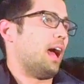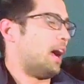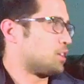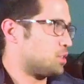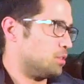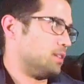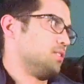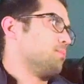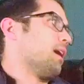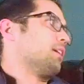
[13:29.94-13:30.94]
actually
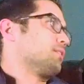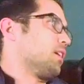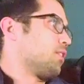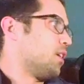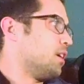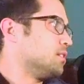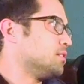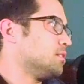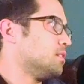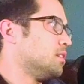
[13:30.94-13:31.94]
as bad as I thought.
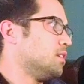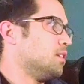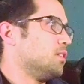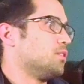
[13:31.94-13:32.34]
Mm-hmm.